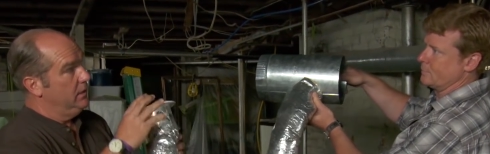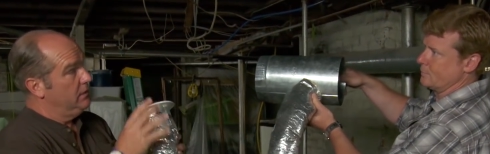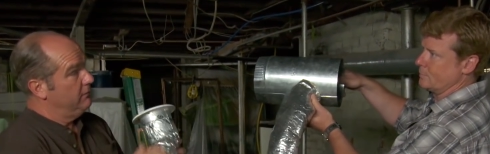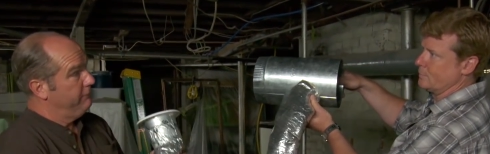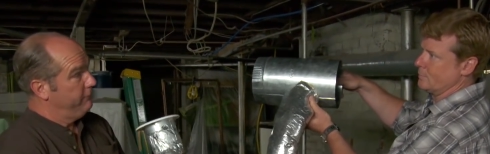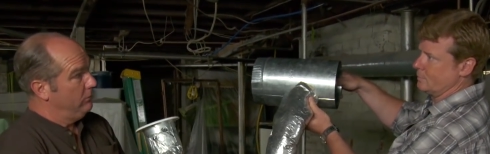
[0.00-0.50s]

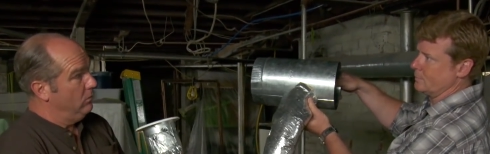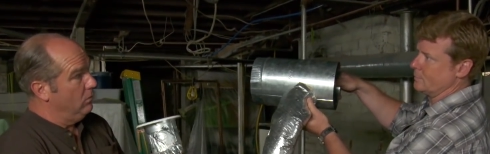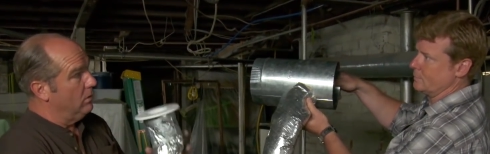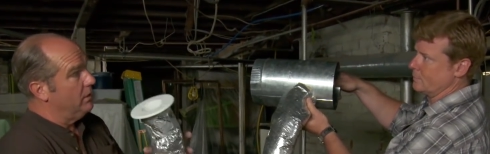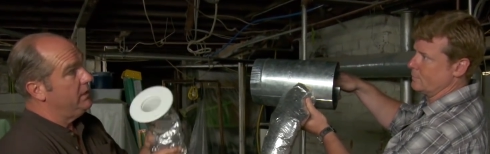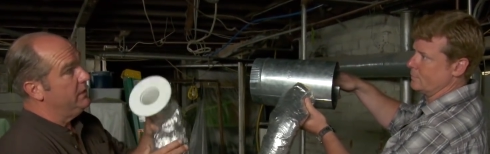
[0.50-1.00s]
Speaker 1: in the
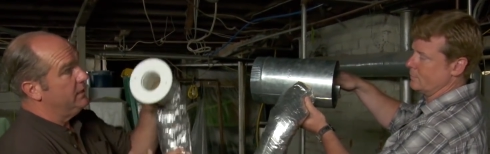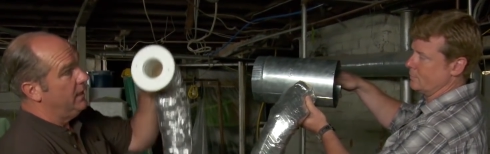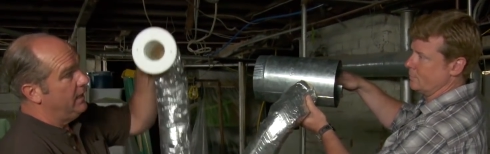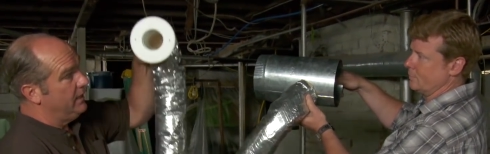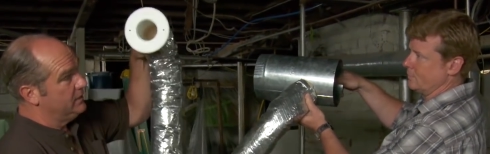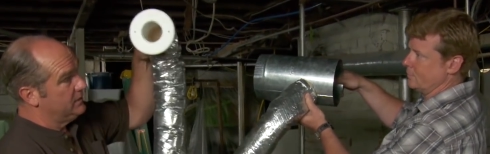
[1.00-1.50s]
floor, in the
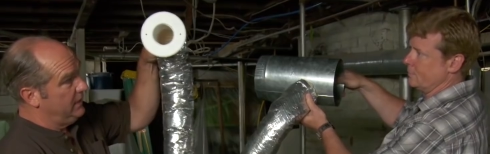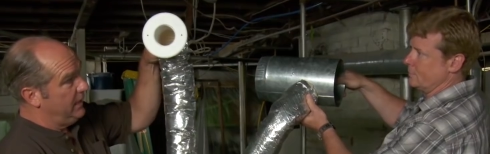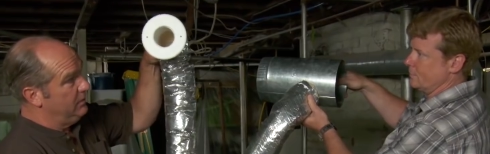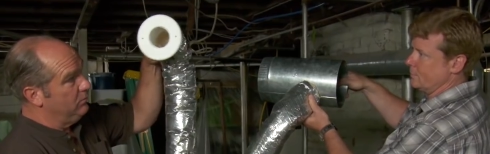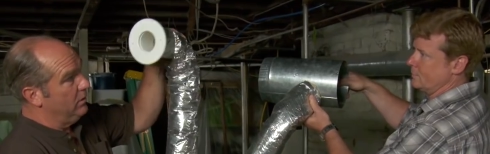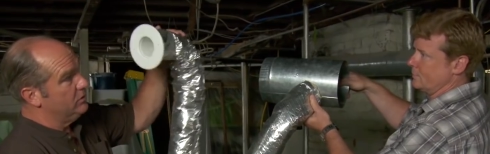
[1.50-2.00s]
high
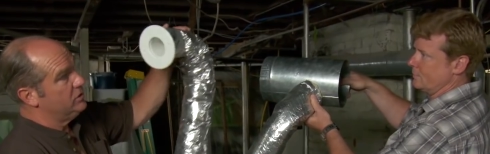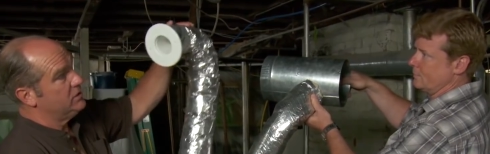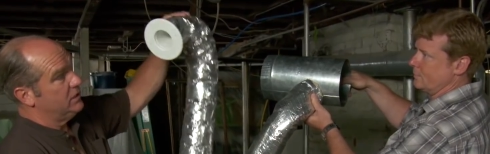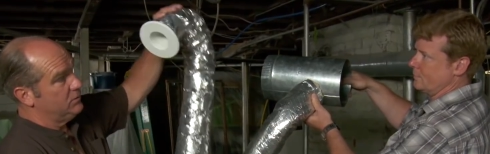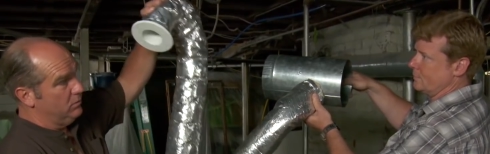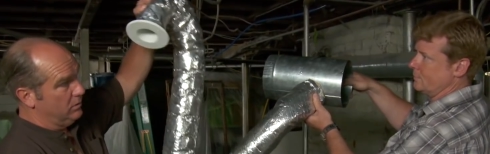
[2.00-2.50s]
sidewall. It
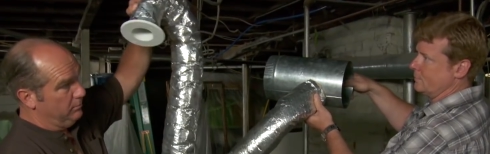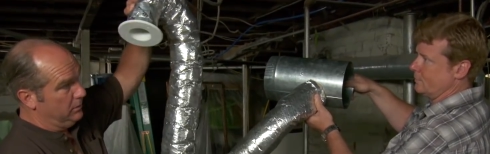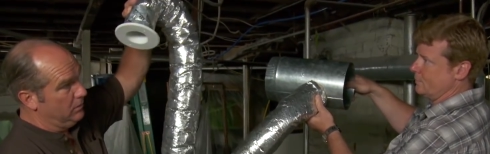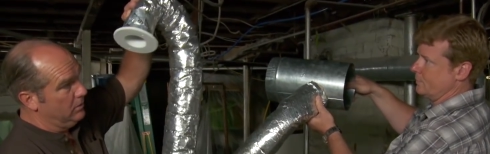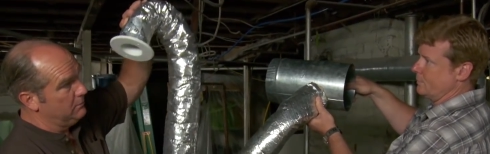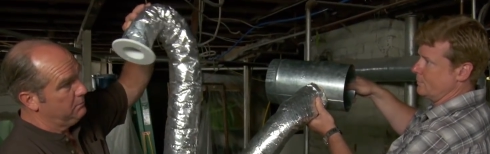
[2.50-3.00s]
just doesn't want to
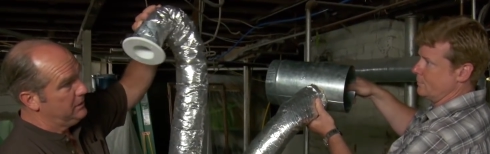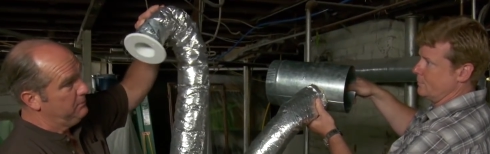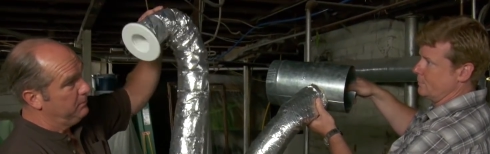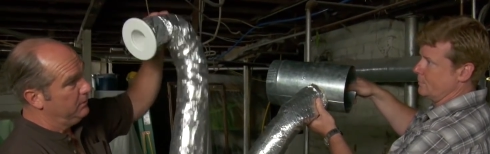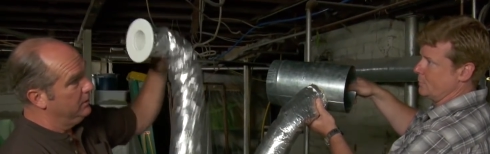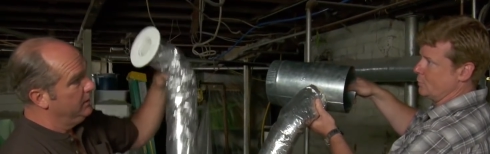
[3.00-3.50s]
blow on
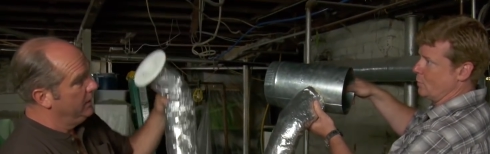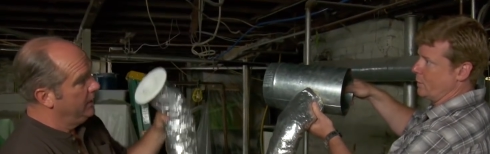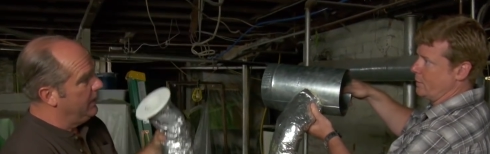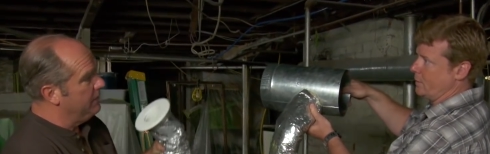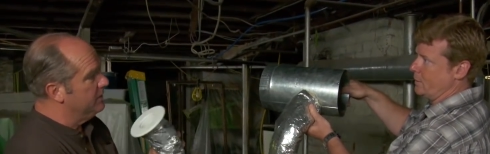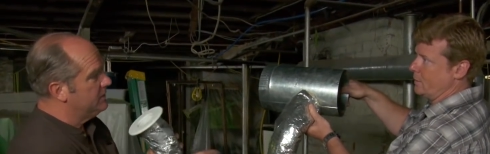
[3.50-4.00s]
people. Right.
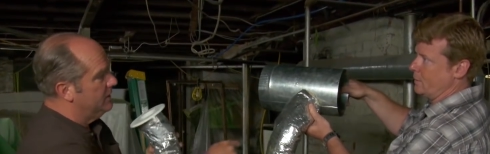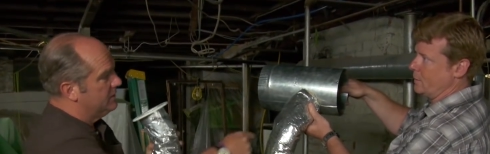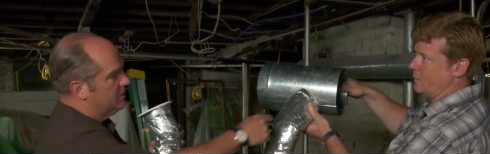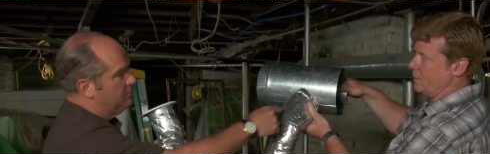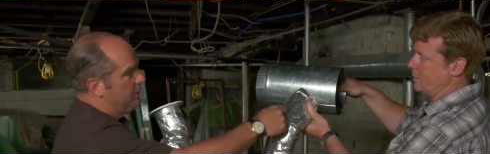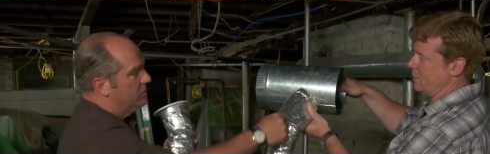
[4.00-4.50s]
And this
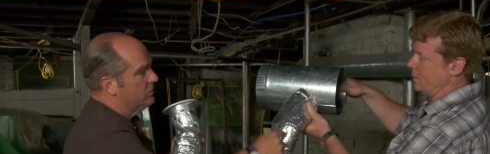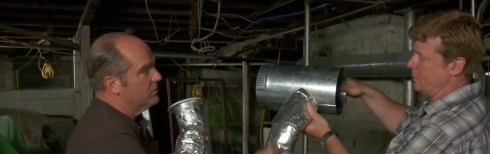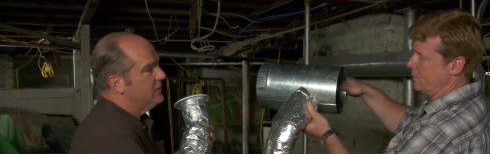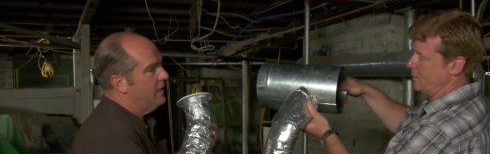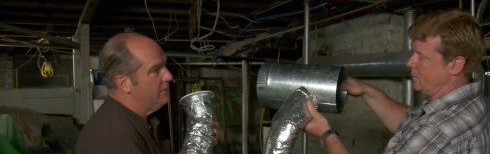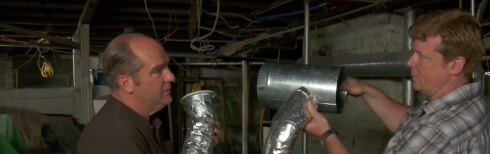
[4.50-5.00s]
has a special
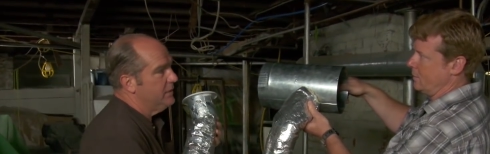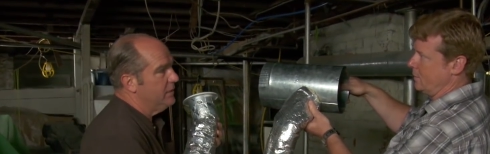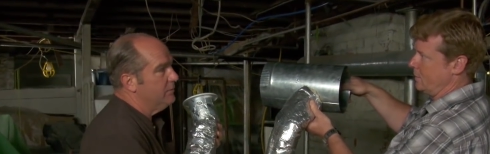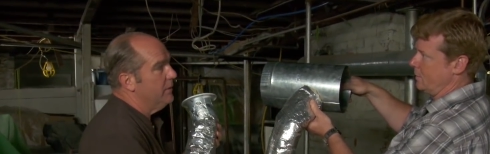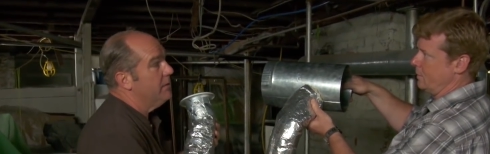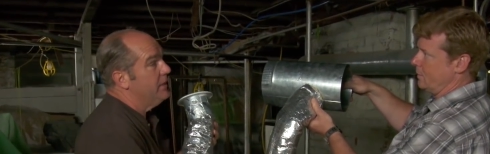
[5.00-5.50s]
sound
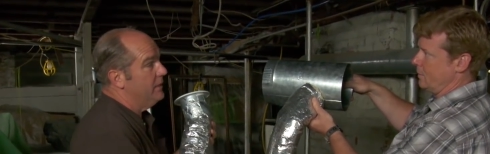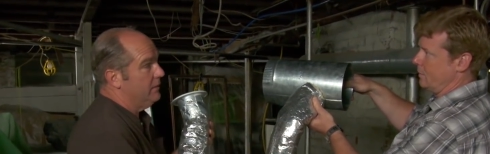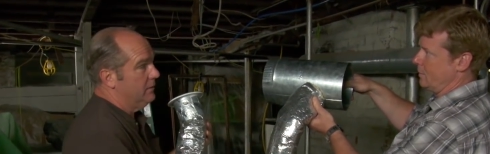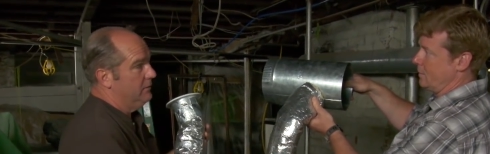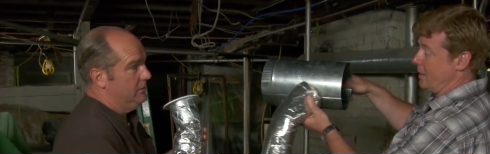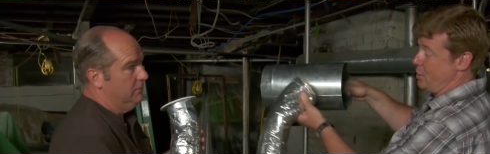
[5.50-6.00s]
attenuator
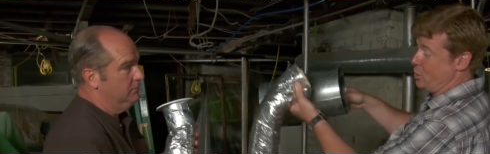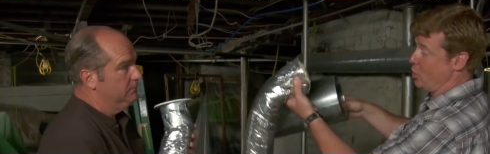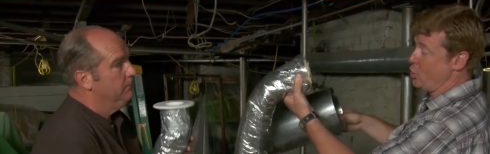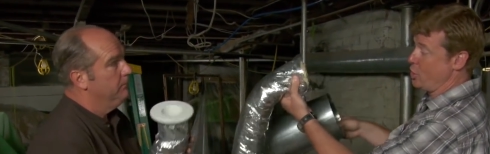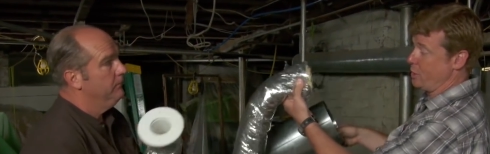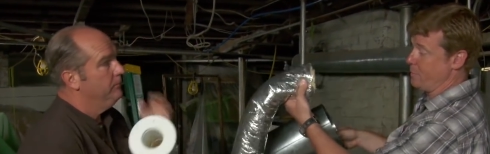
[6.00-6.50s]
here.
Speaker 2: And you
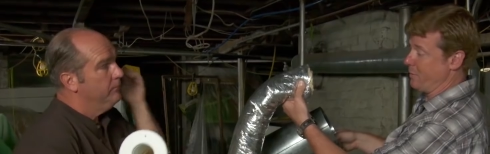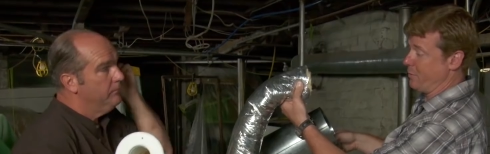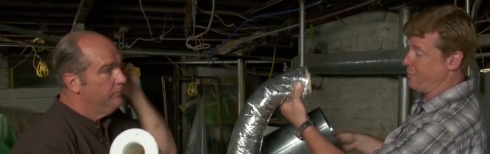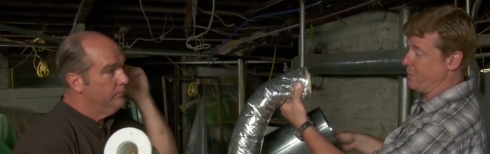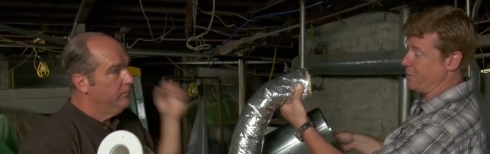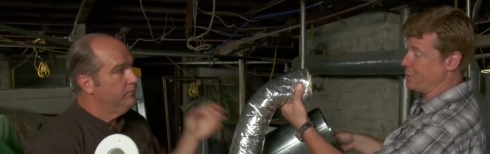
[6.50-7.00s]
know you're going to be
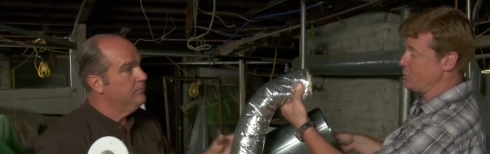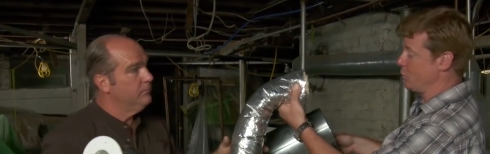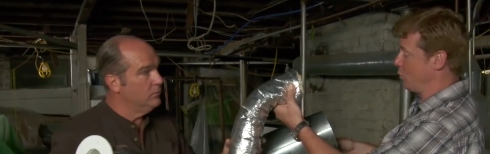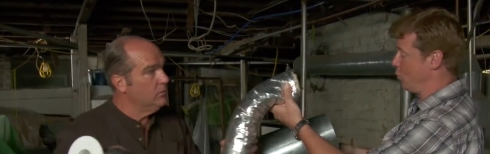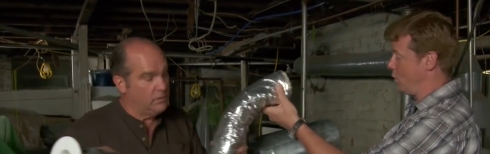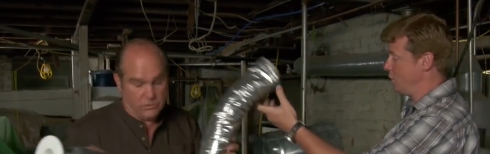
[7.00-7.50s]
able to fit this
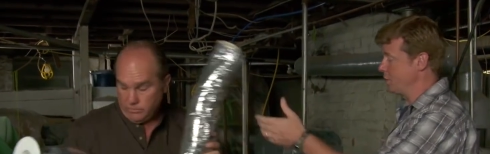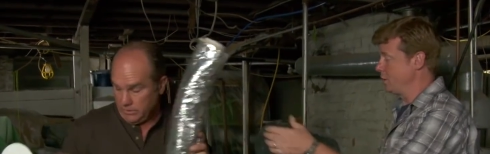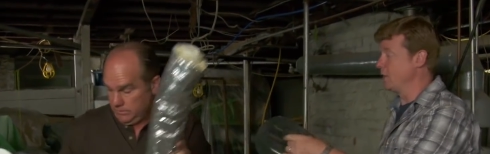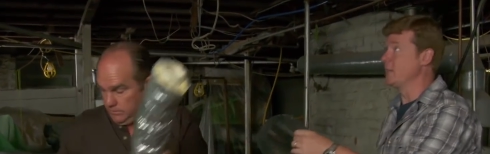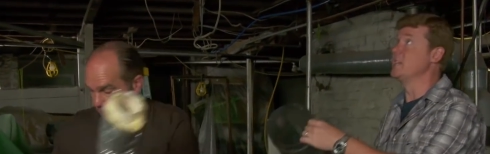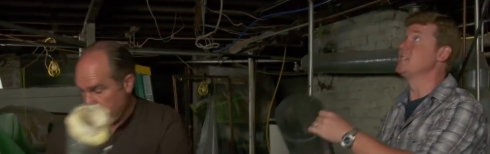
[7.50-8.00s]
through the wall. Right. And look at